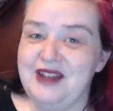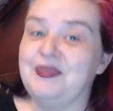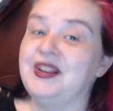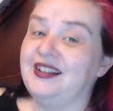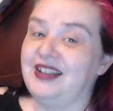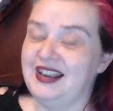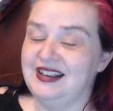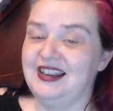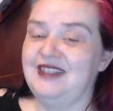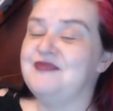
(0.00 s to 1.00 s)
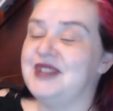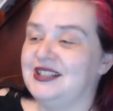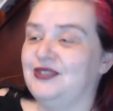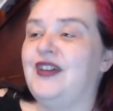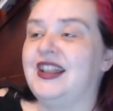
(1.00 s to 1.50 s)
But in my
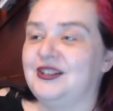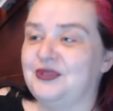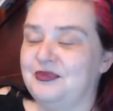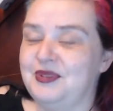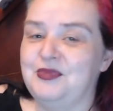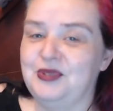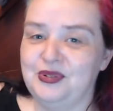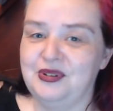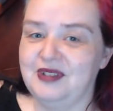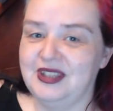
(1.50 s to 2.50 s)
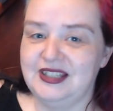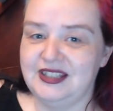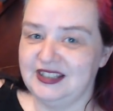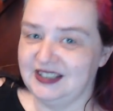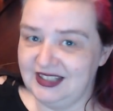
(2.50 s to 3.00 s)
defense, when people talk about these
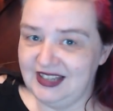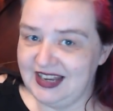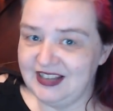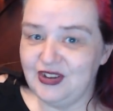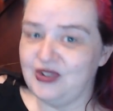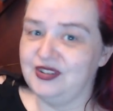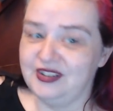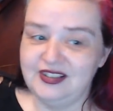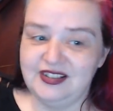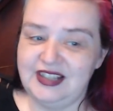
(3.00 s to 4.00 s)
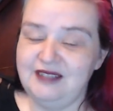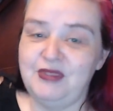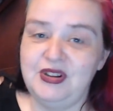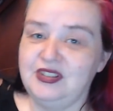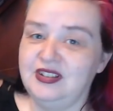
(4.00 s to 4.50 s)
things, in Scotland, in
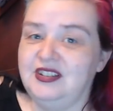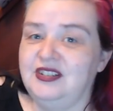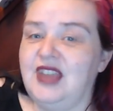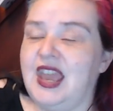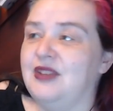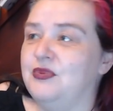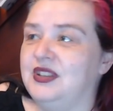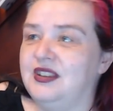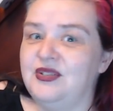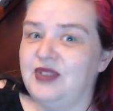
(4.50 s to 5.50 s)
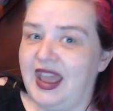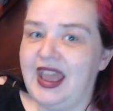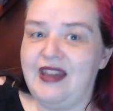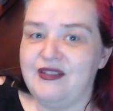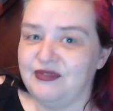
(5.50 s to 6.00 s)
most of the UK, we don't
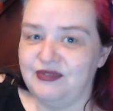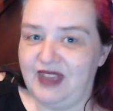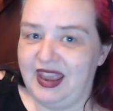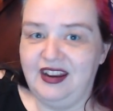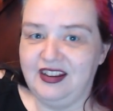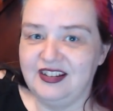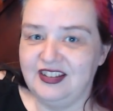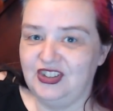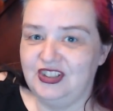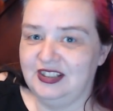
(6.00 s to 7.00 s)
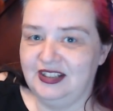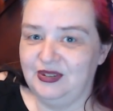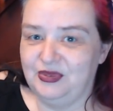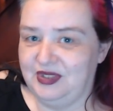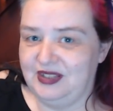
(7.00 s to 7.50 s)
have air conditioning
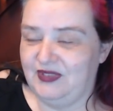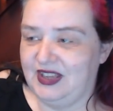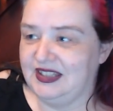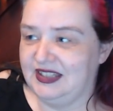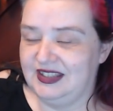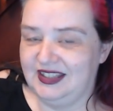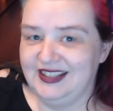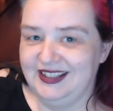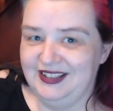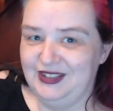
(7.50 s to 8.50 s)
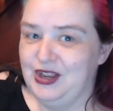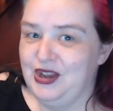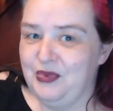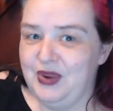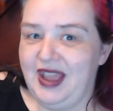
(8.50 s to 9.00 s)
and all these fancy things.
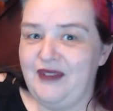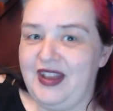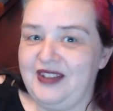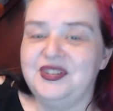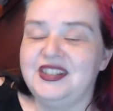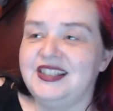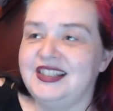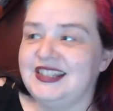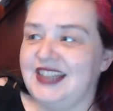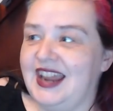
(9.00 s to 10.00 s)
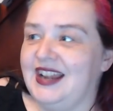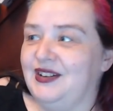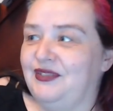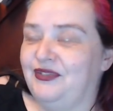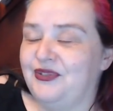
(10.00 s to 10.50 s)
We have houses
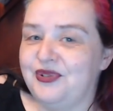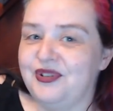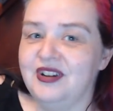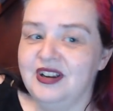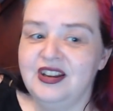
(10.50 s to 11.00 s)
designed for